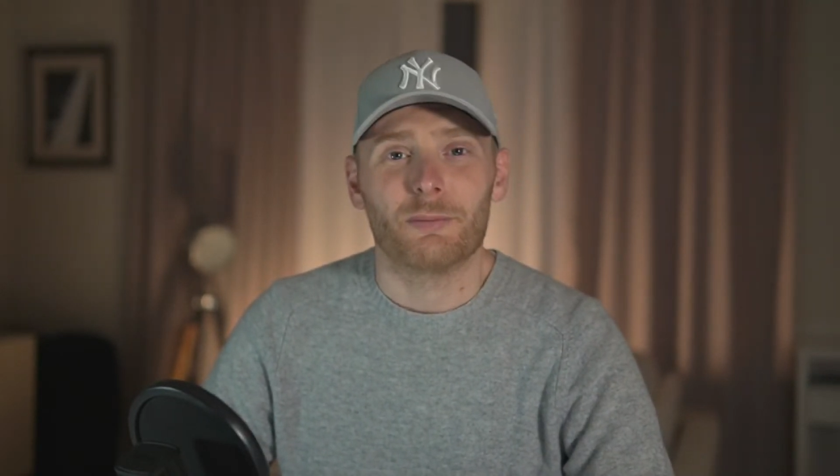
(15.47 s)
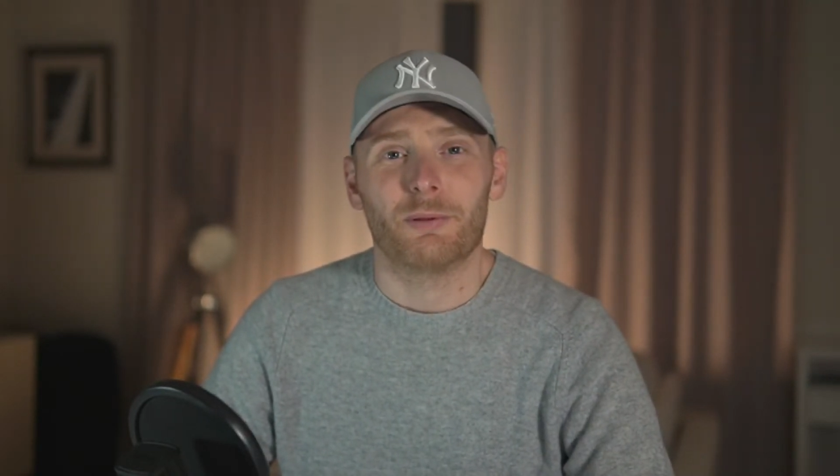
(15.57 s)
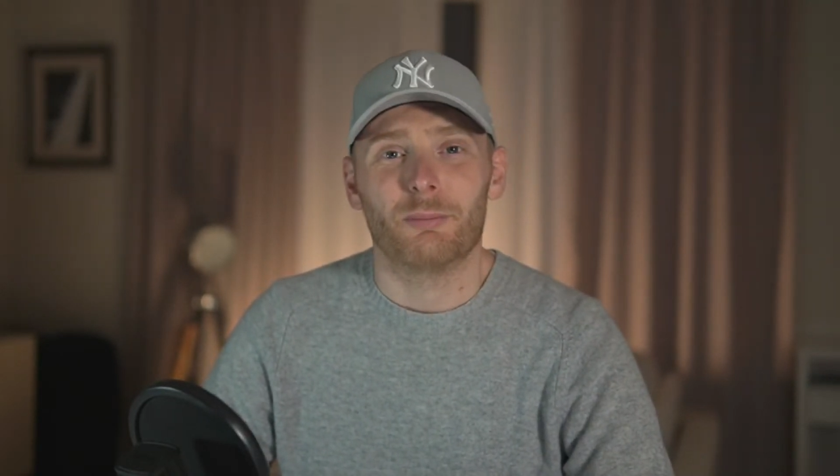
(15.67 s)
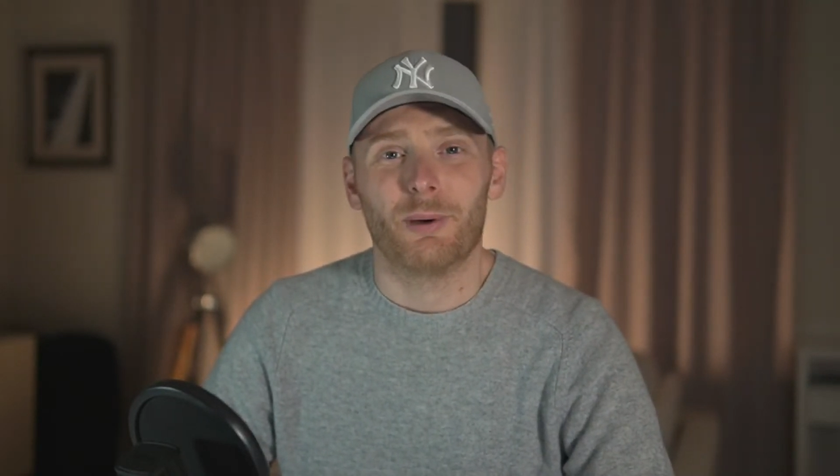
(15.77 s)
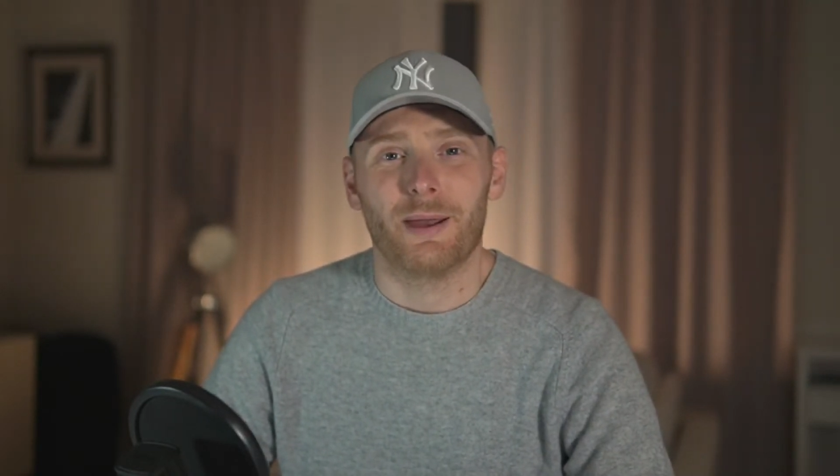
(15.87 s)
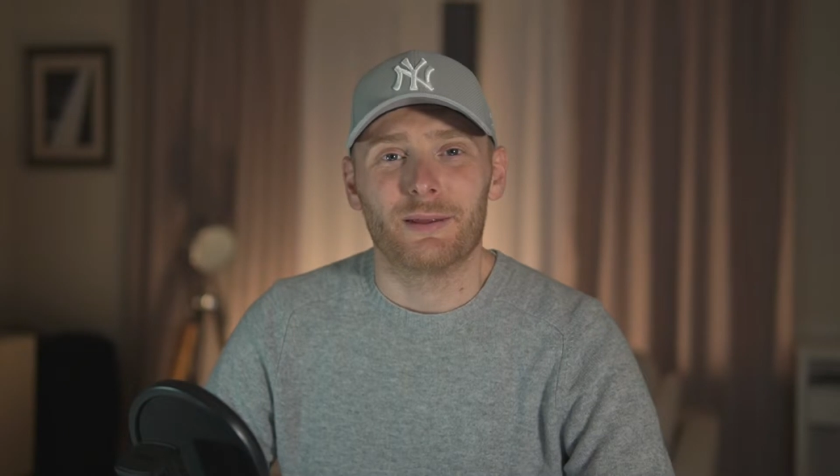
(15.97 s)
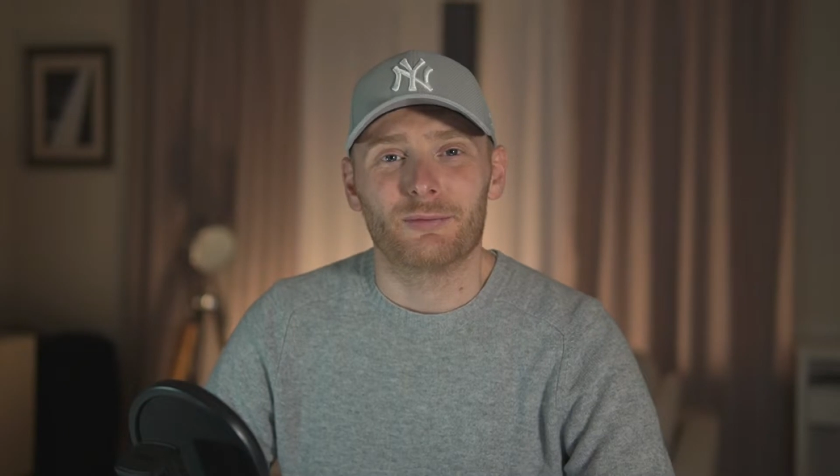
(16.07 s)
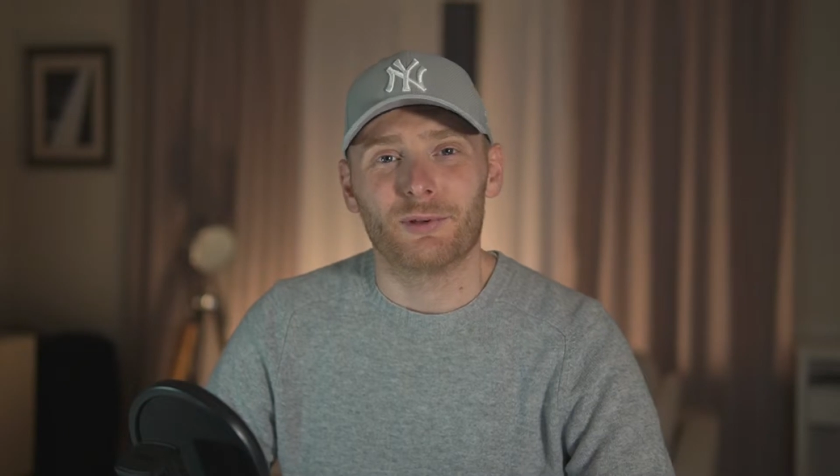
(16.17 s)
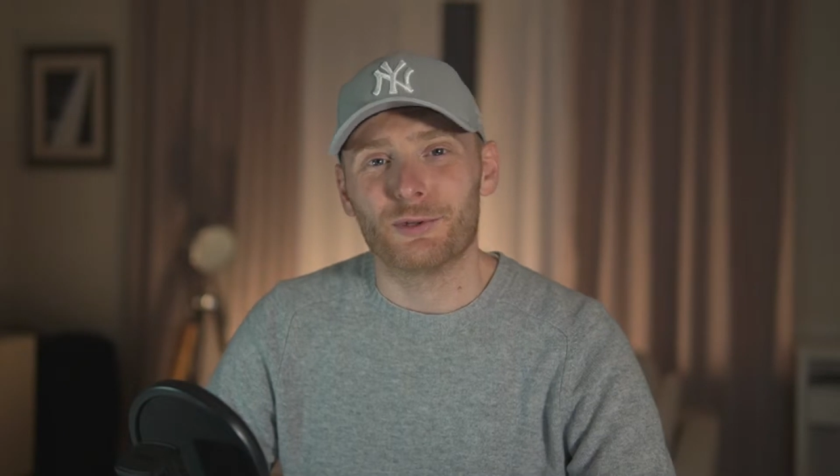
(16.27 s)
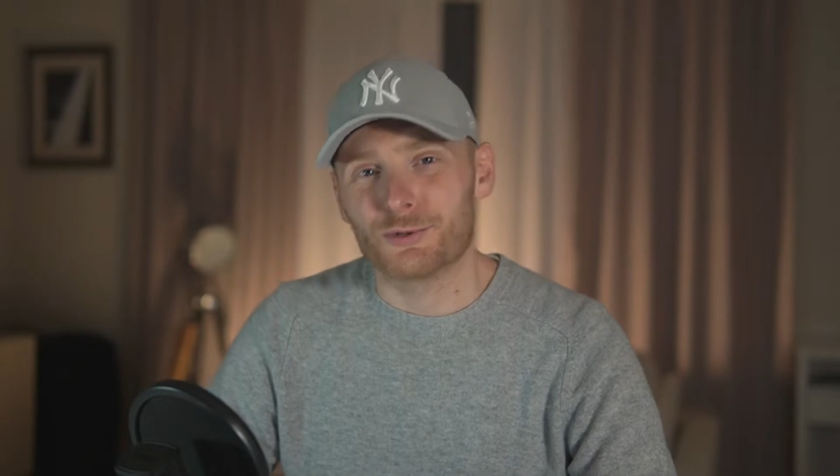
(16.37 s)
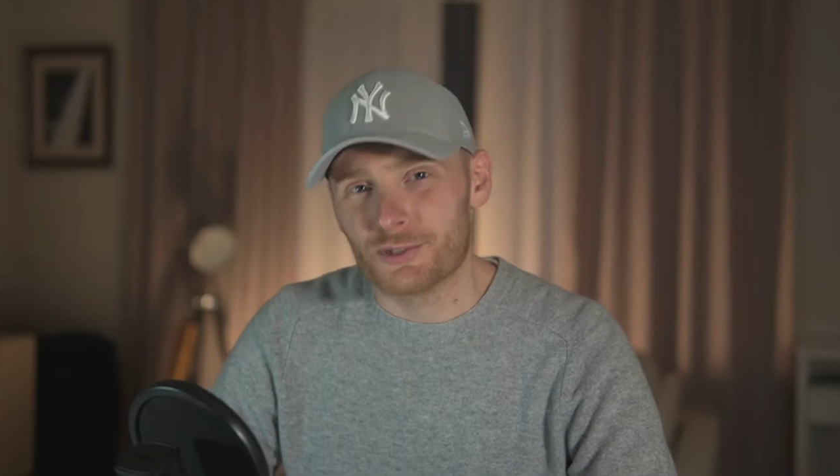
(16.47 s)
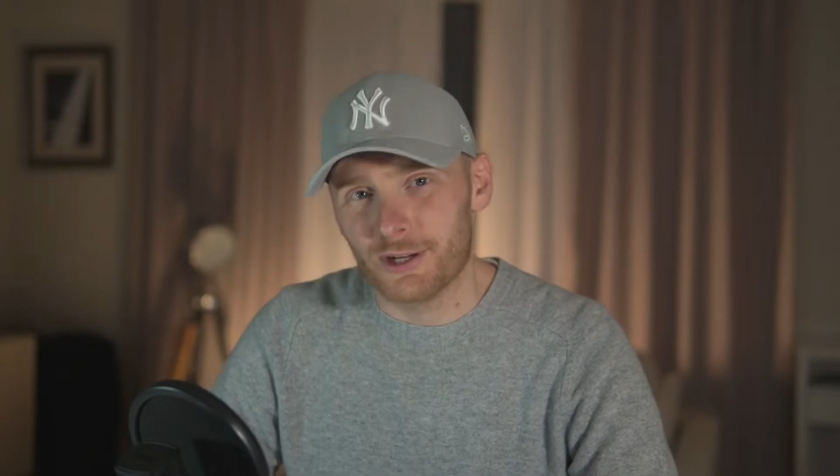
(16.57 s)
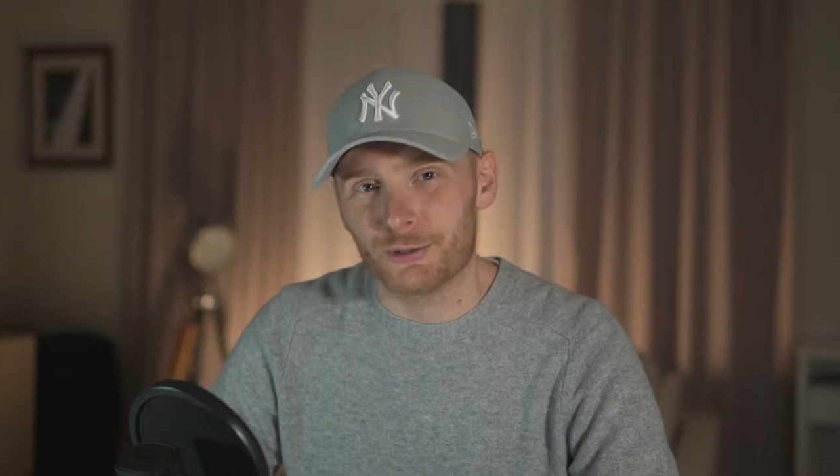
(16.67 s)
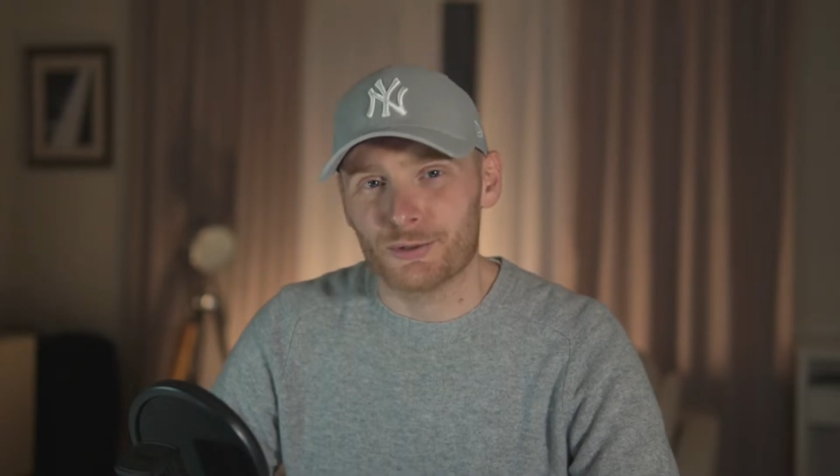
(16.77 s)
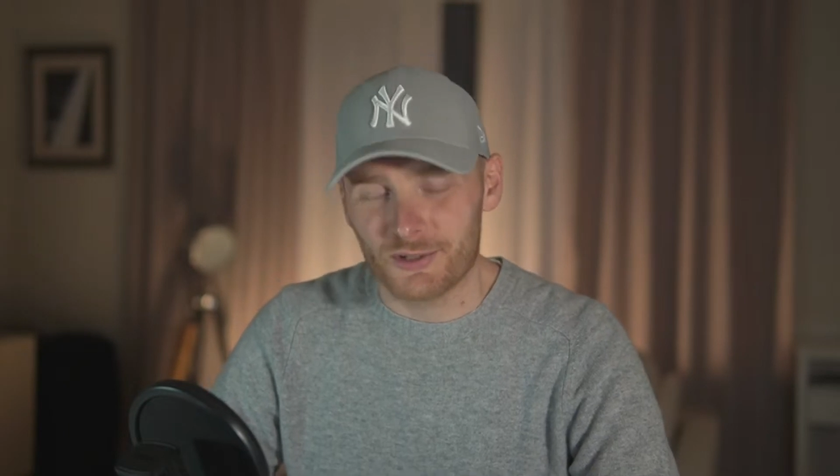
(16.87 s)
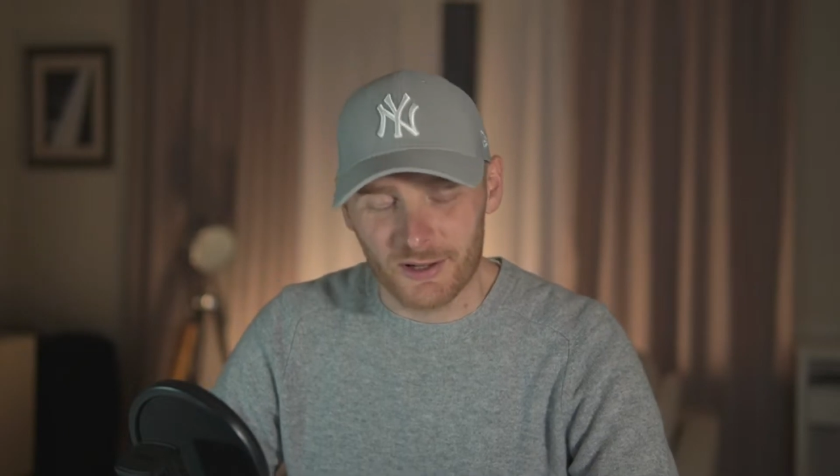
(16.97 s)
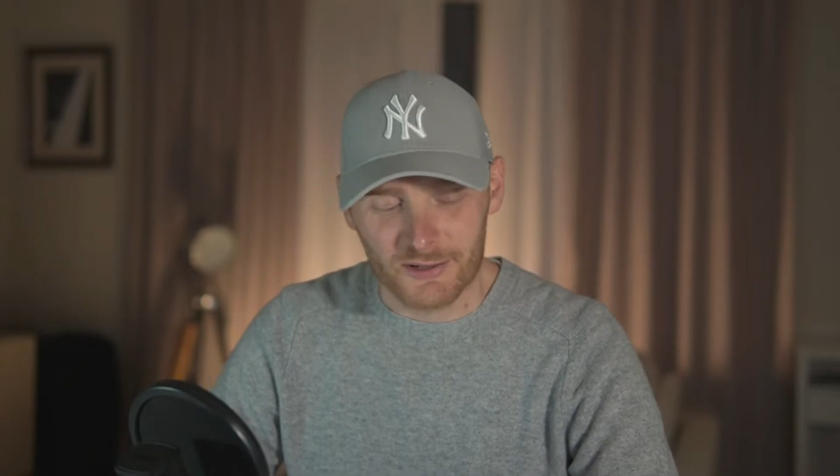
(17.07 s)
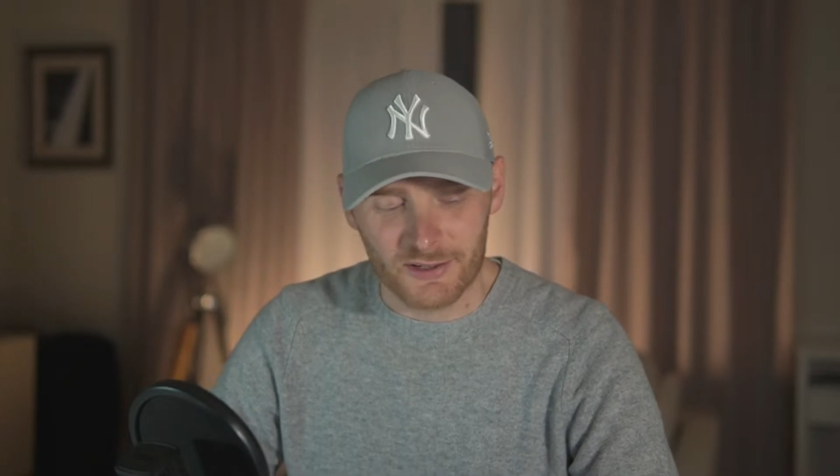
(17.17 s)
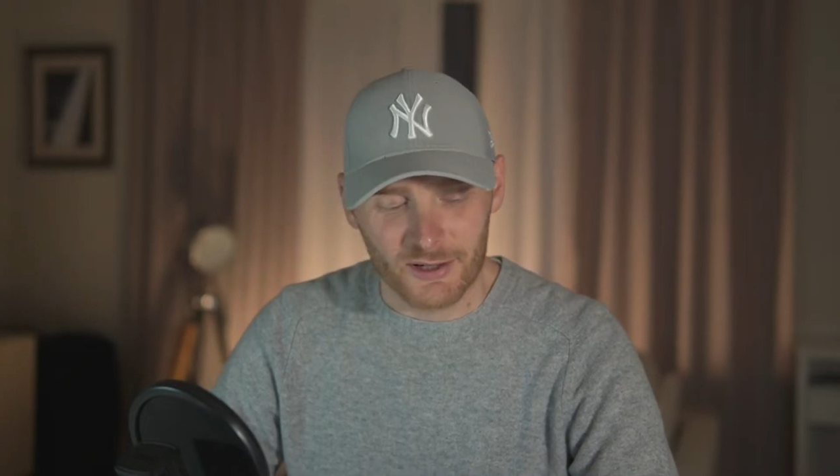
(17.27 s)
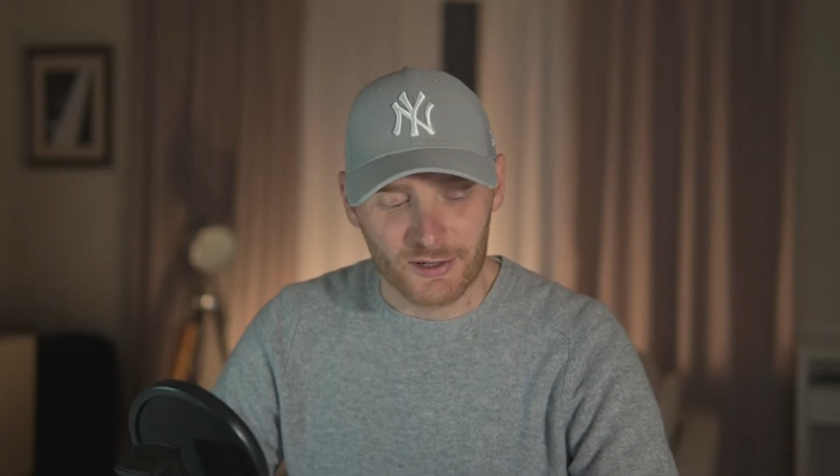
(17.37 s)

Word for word: keep in mind when you start to sell there.